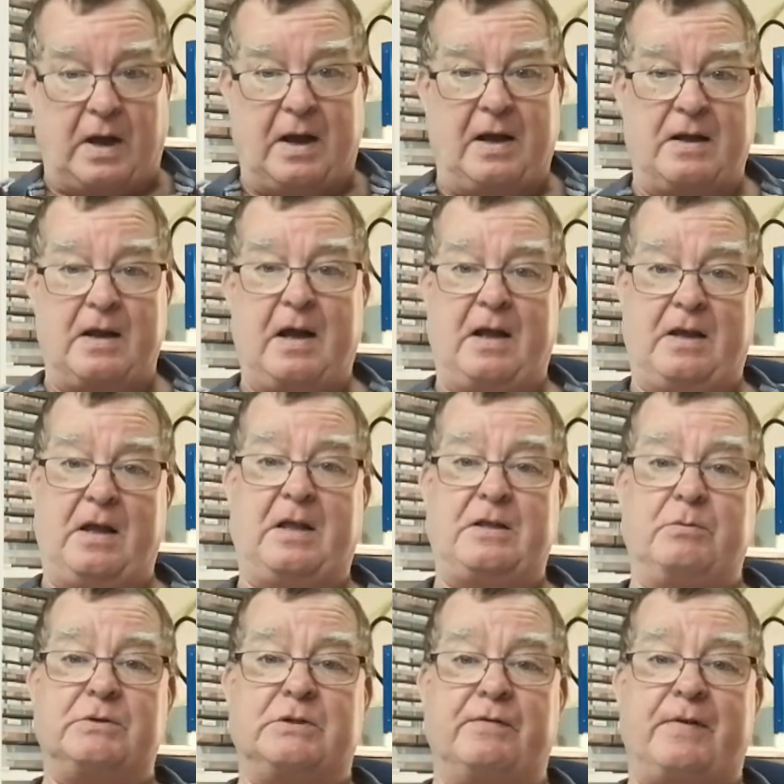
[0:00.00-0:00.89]
uh,
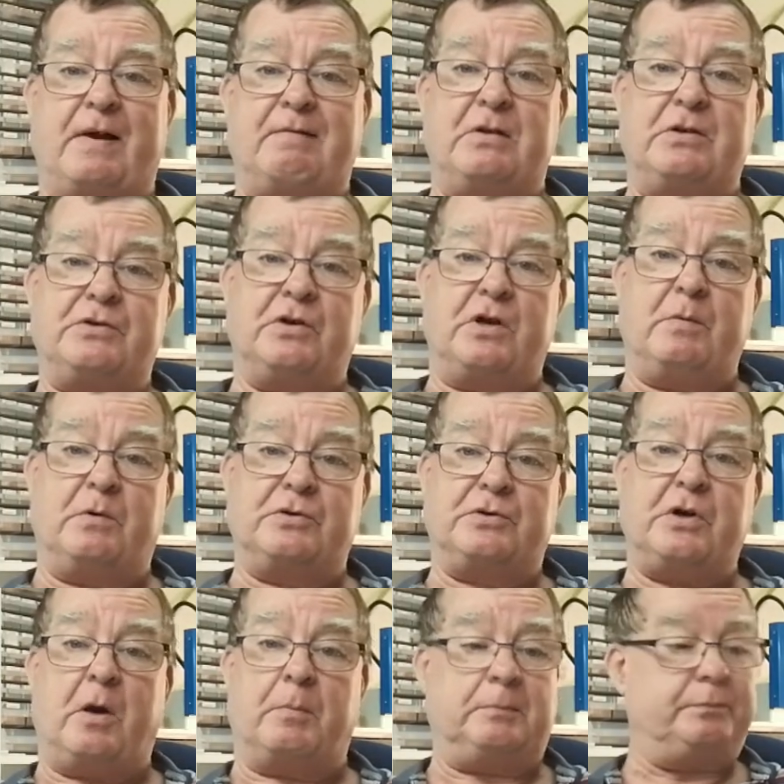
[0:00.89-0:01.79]
and it was a very enjoyable
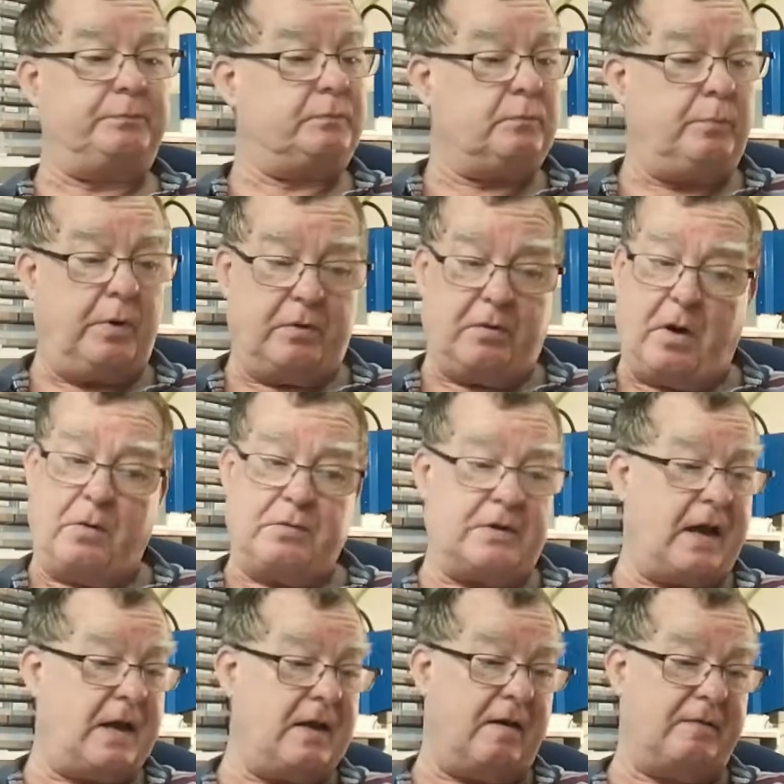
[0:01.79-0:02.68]
job. But
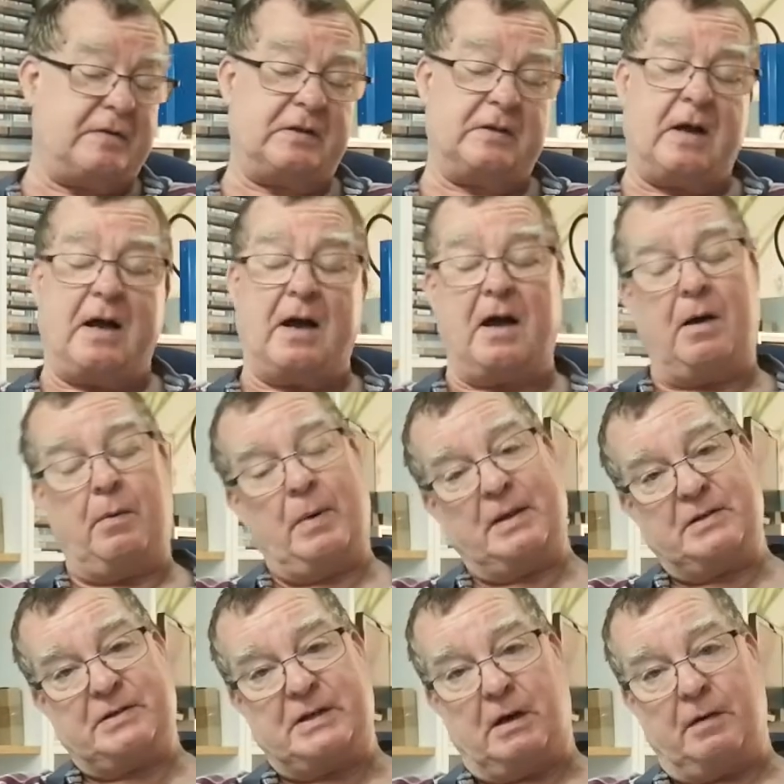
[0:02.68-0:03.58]
okay, after that, I
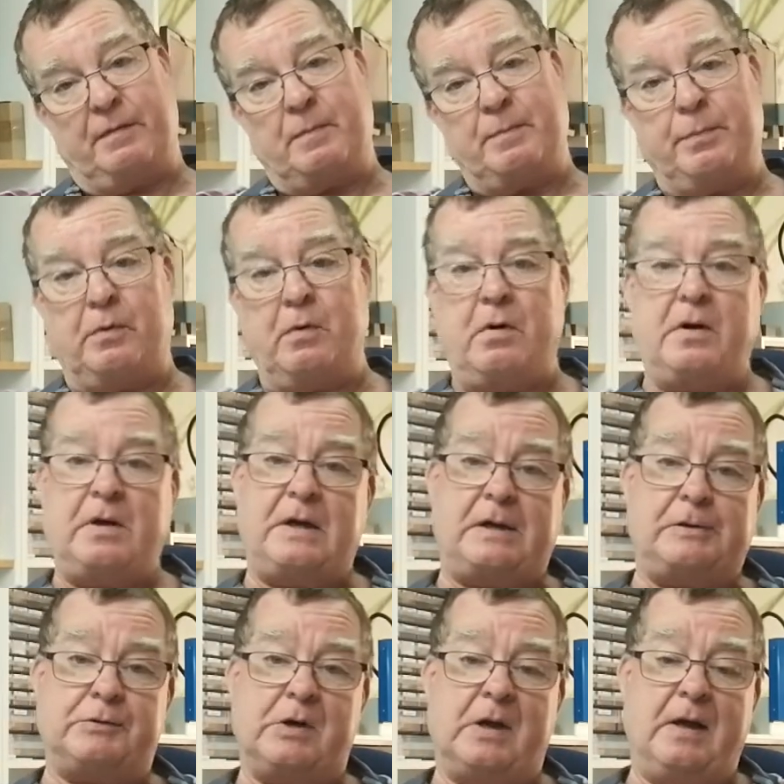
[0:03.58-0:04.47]
went self
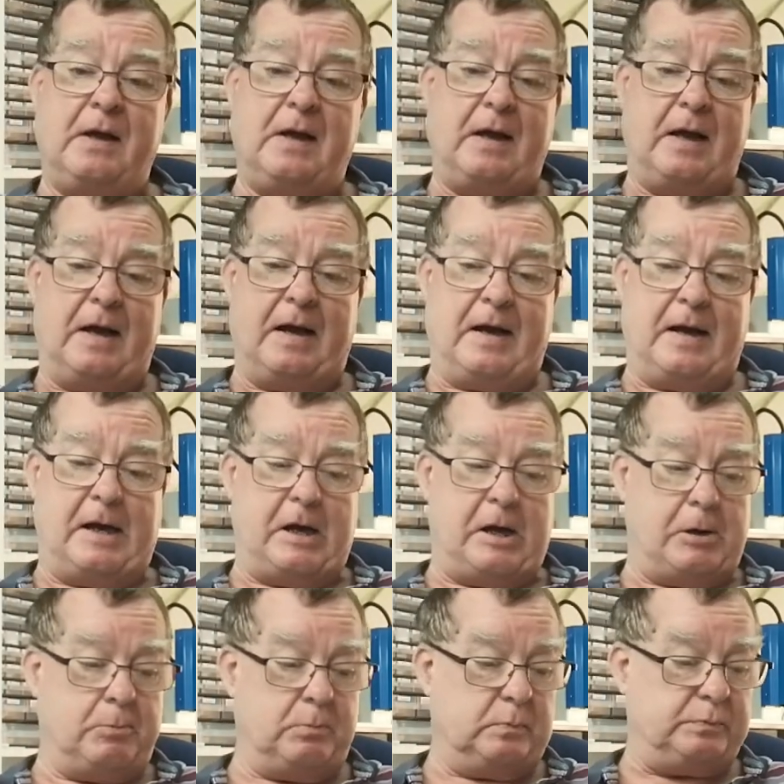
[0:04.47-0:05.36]
employed,
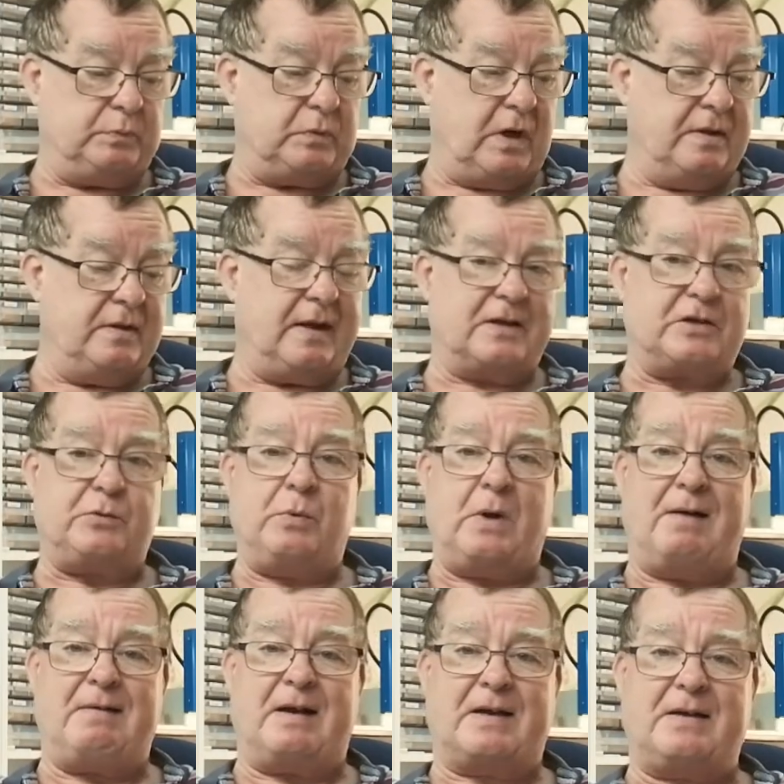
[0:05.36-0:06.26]
um, and that's
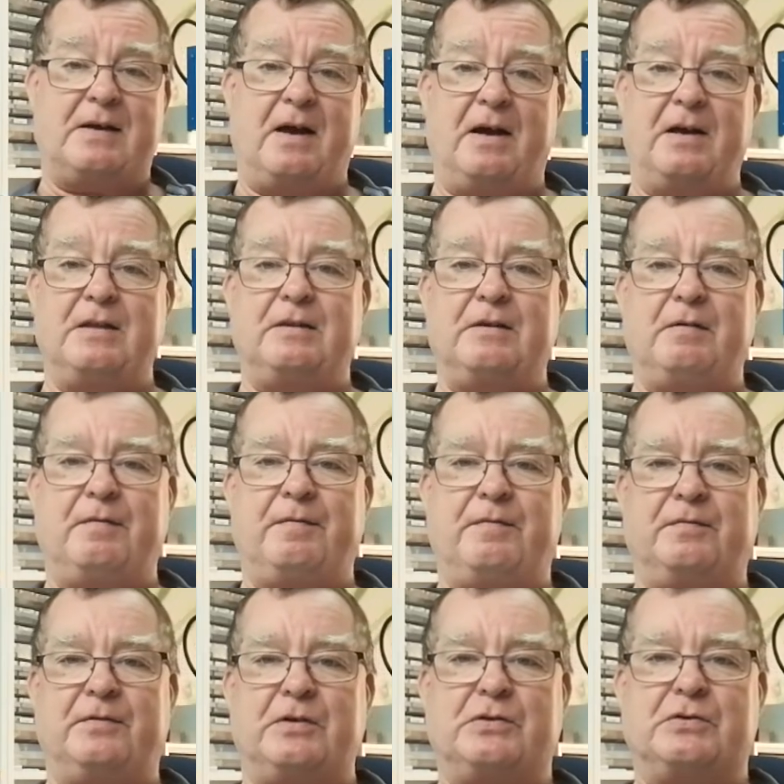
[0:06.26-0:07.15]
where I kind
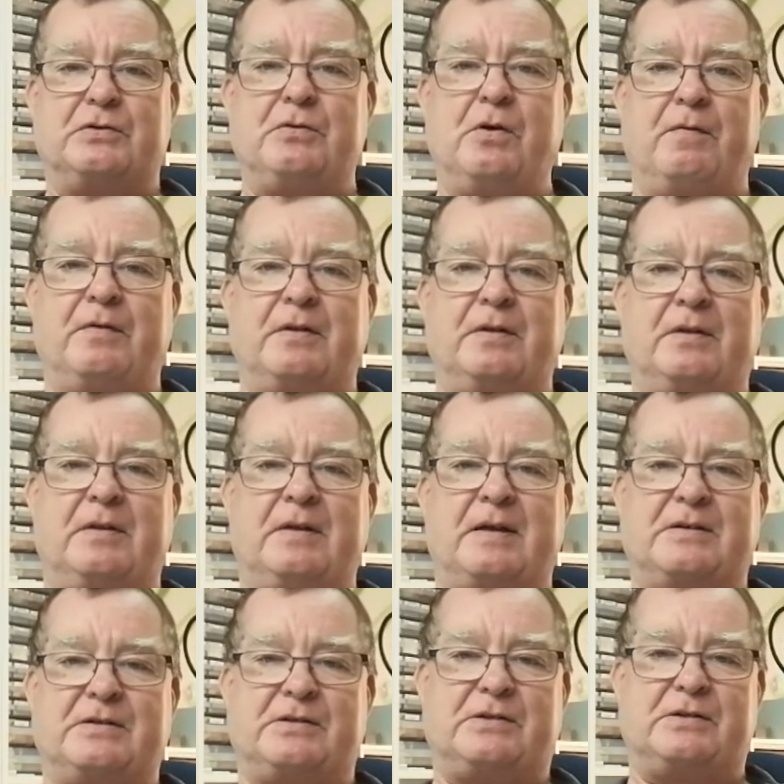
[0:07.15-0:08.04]
of discovered
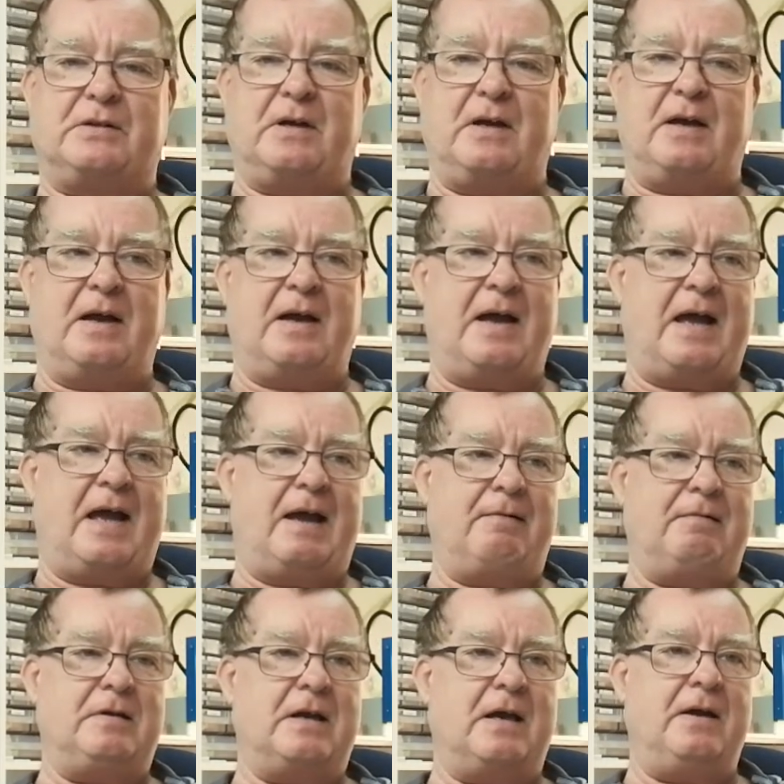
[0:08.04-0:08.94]
this
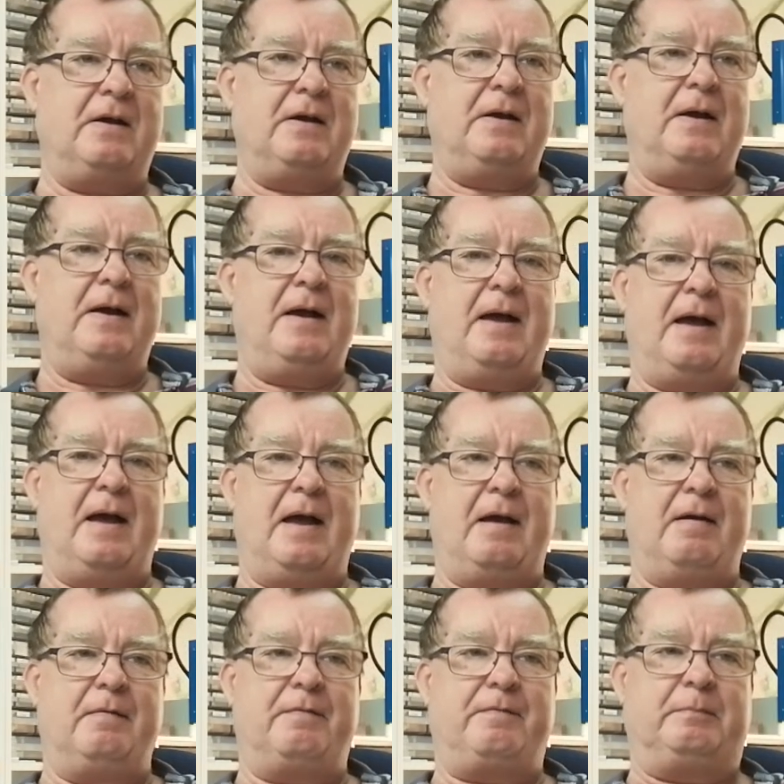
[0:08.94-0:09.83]
area
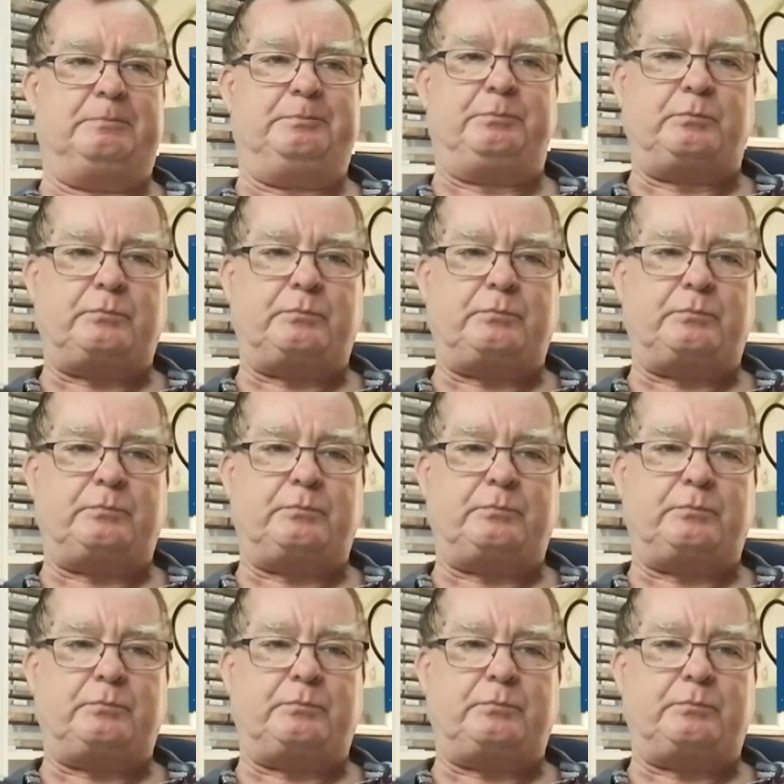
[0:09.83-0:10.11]
of